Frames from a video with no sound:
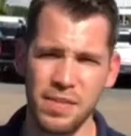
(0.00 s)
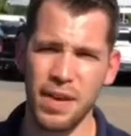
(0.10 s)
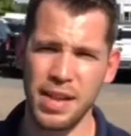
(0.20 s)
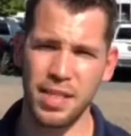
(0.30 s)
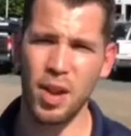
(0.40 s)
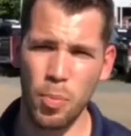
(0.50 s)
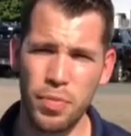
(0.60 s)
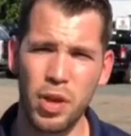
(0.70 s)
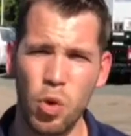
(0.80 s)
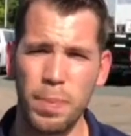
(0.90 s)
the fact that they're
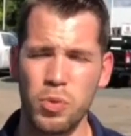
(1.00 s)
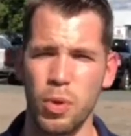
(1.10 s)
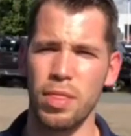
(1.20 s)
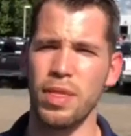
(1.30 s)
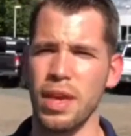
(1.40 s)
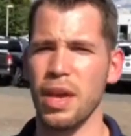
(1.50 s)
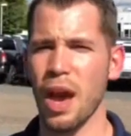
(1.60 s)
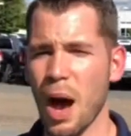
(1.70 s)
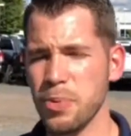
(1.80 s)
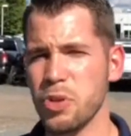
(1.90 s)
both equipped with the
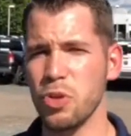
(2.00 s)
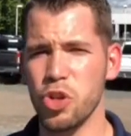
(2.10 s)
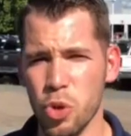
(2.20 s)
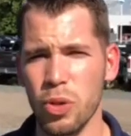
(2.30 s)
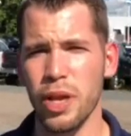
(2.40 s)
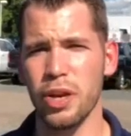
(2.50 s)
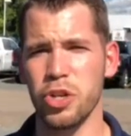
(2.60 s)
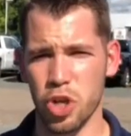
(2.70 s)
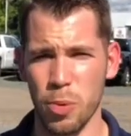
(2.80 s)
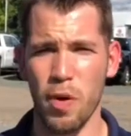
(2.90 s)
optional 2-liter
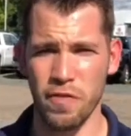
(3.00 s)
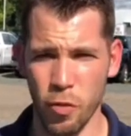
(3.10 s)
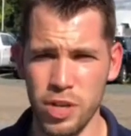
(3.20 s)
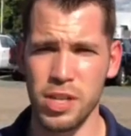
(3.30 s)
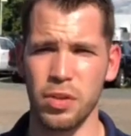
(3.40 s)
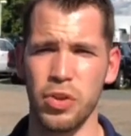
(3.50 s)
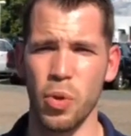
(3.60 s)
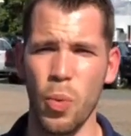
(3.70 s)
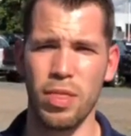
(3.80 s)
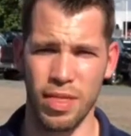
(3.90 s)
turbo 4-cylinder
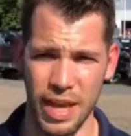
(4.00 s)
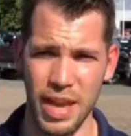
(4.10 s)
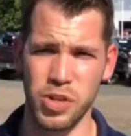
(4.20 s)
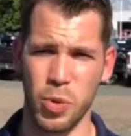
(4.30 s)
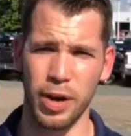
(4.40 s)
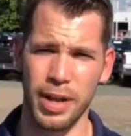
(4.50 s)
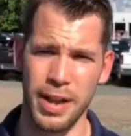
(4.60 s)
with the e-torque.